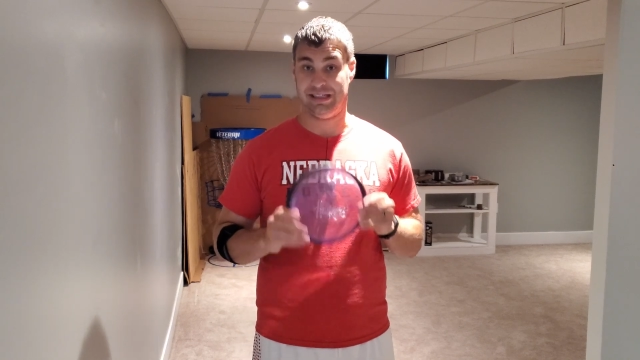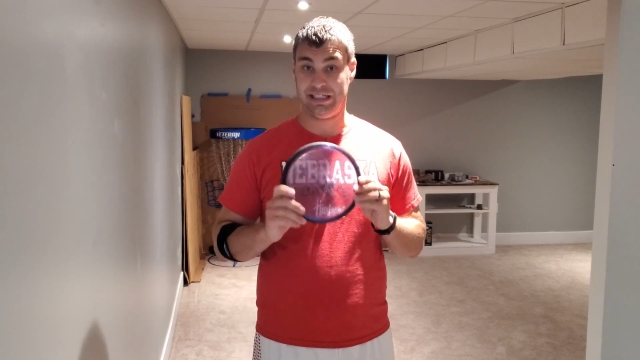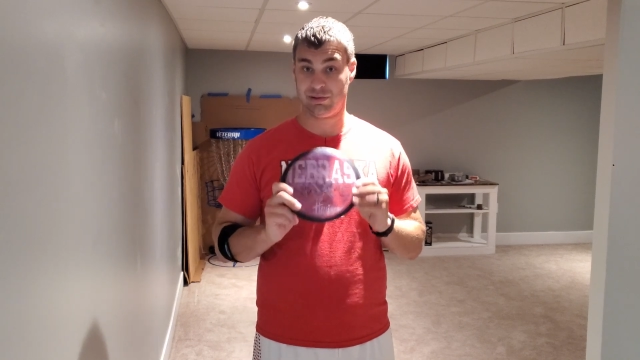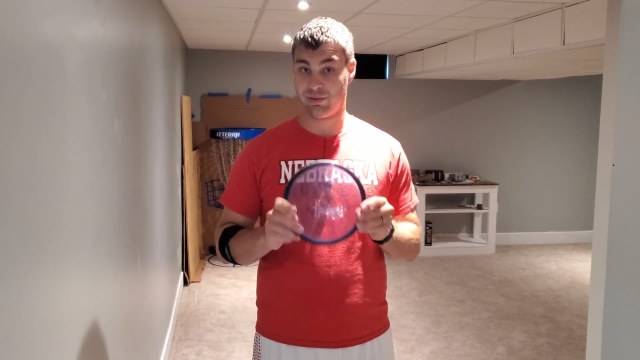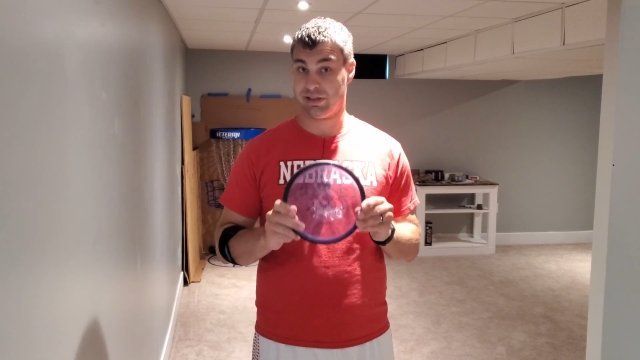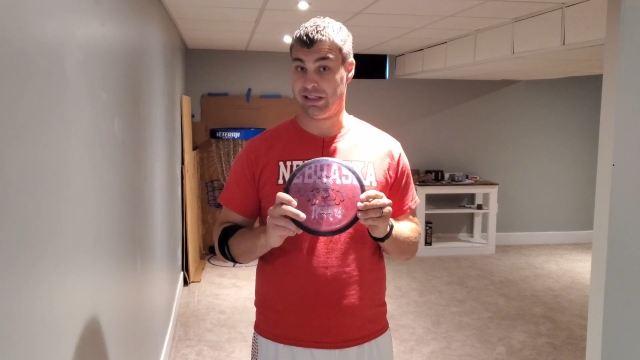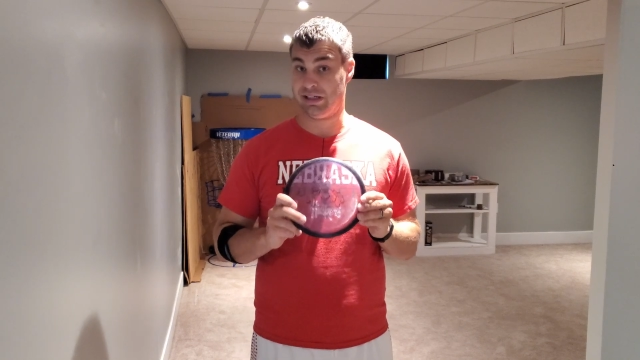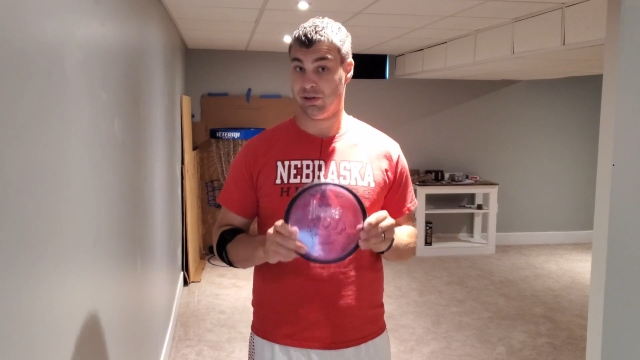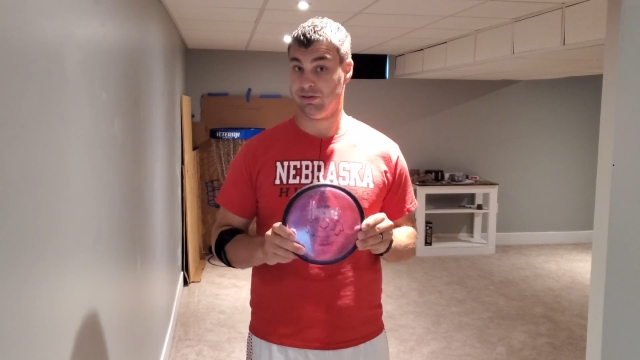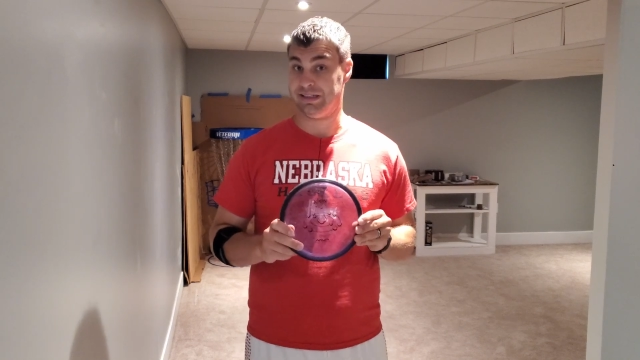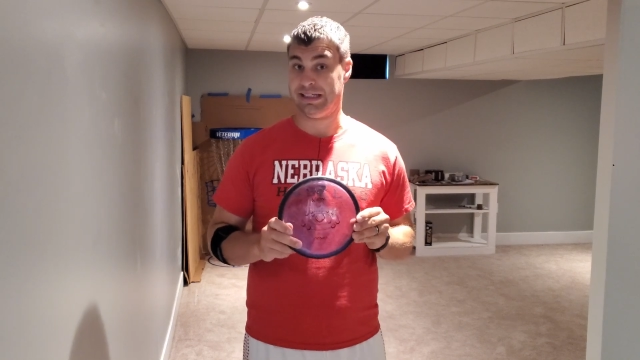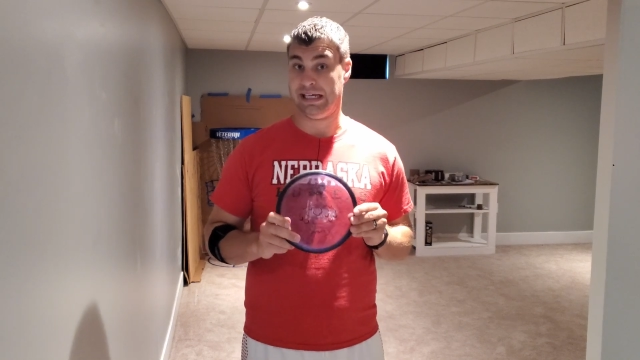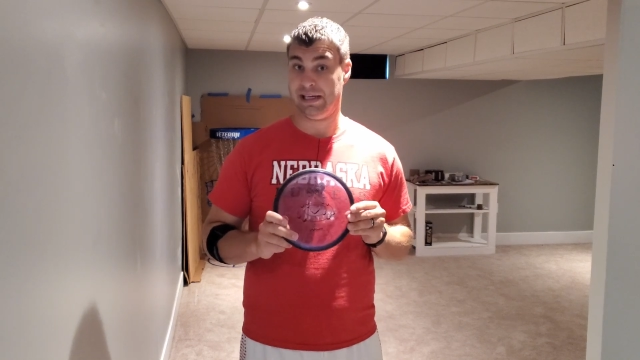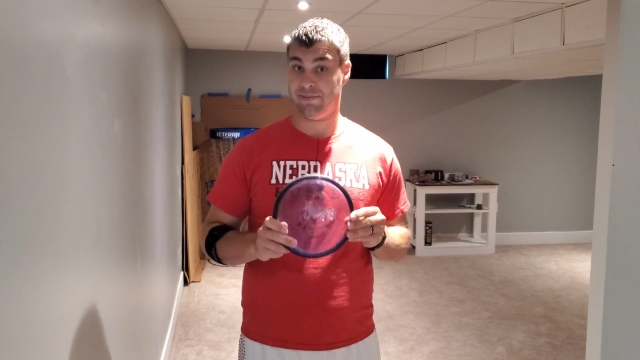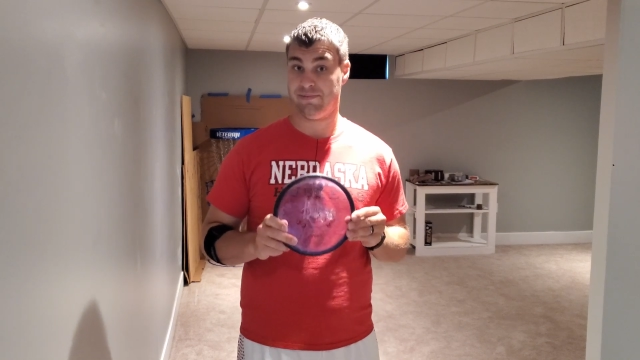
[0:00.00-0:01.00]
these were the
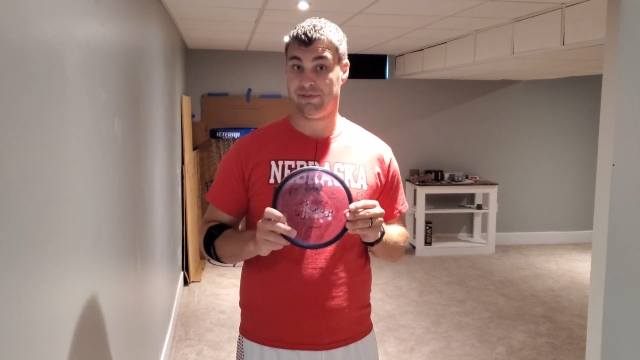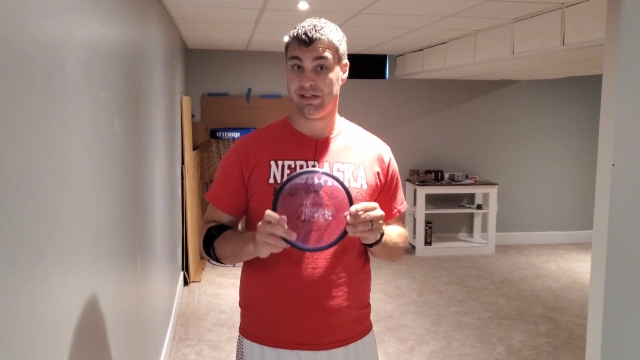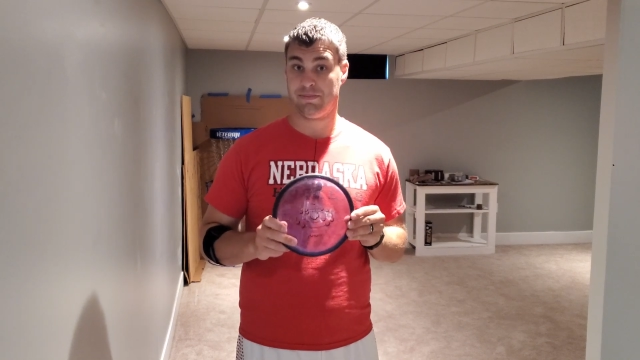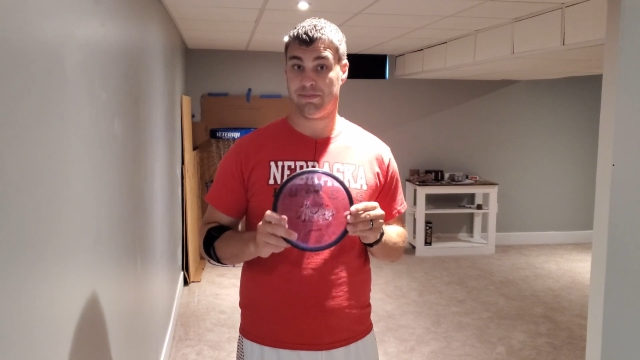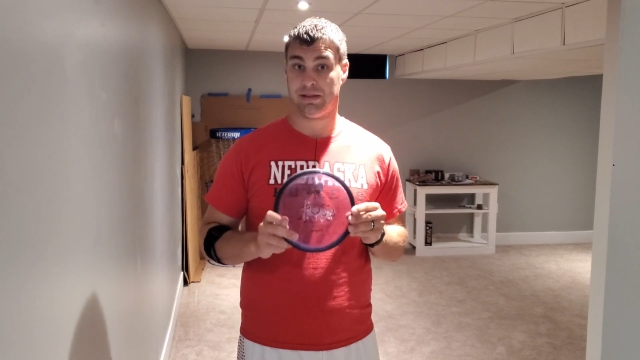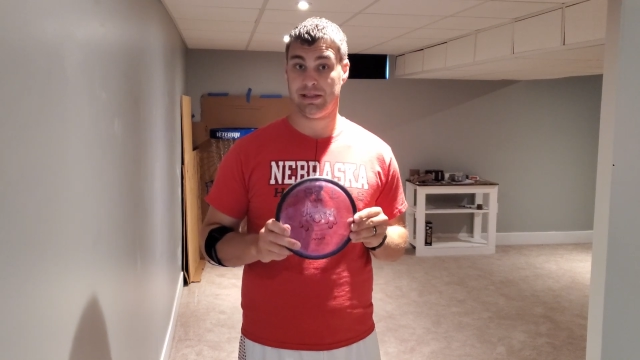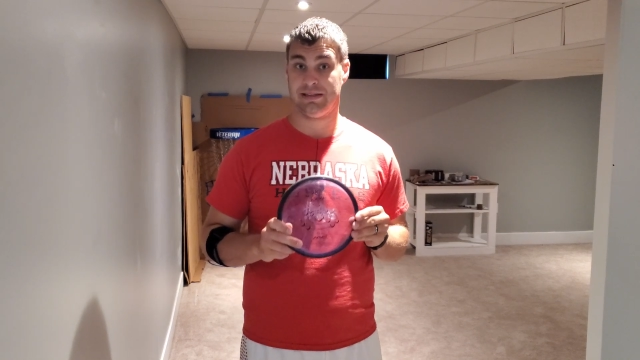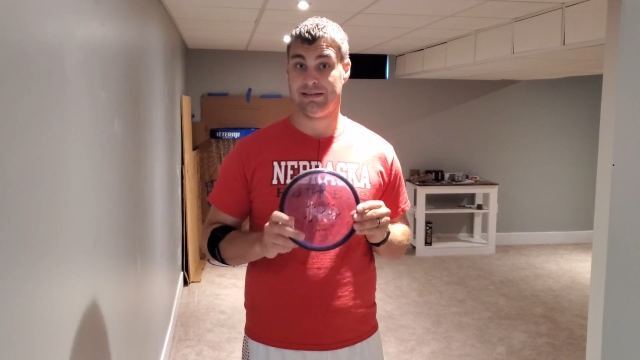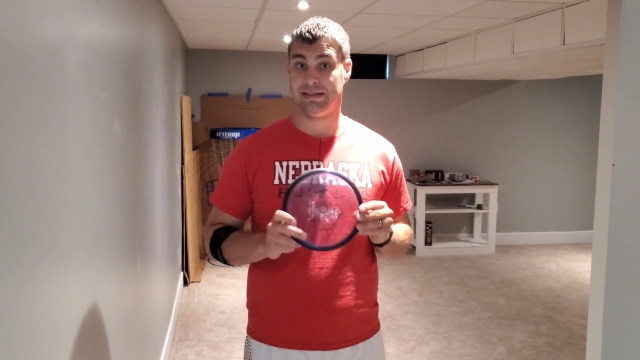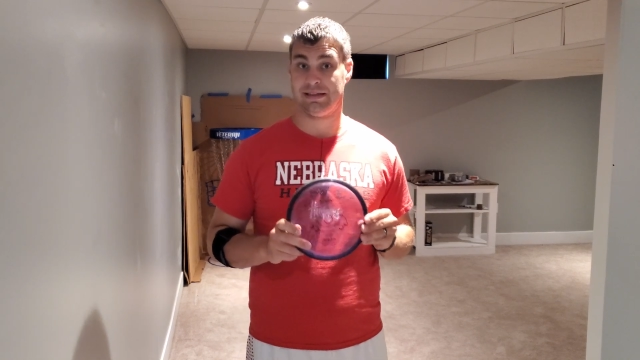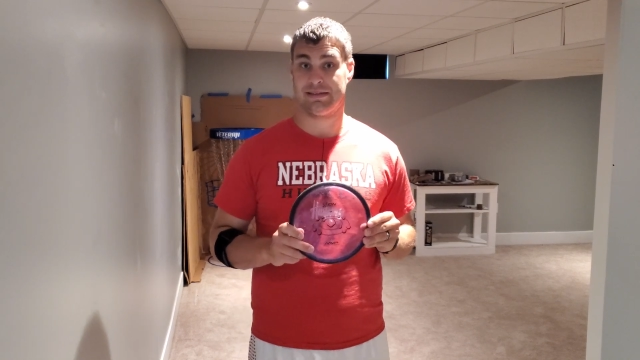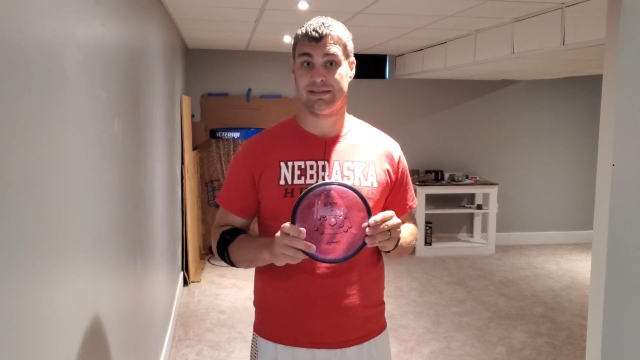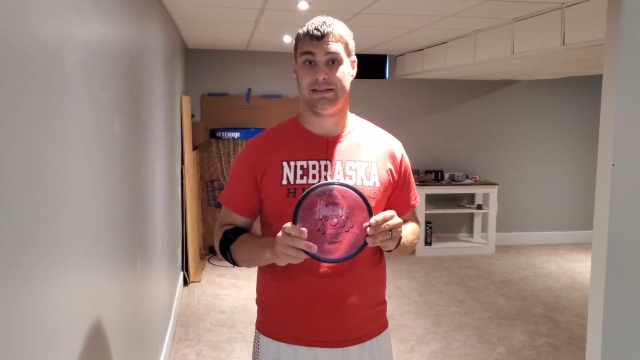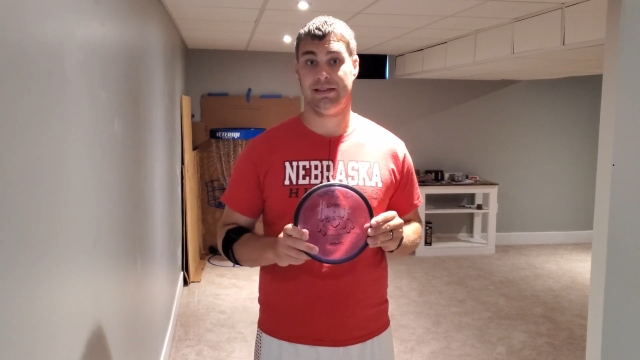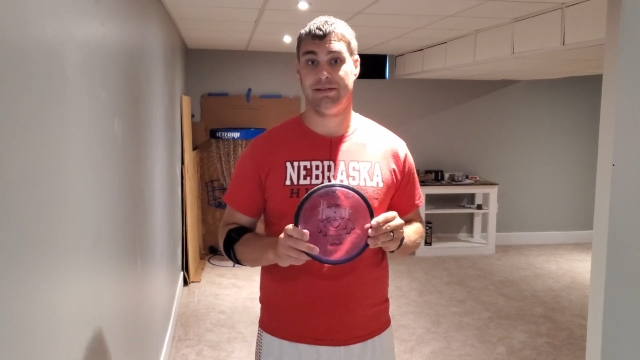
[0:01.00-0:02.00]
only MVP discs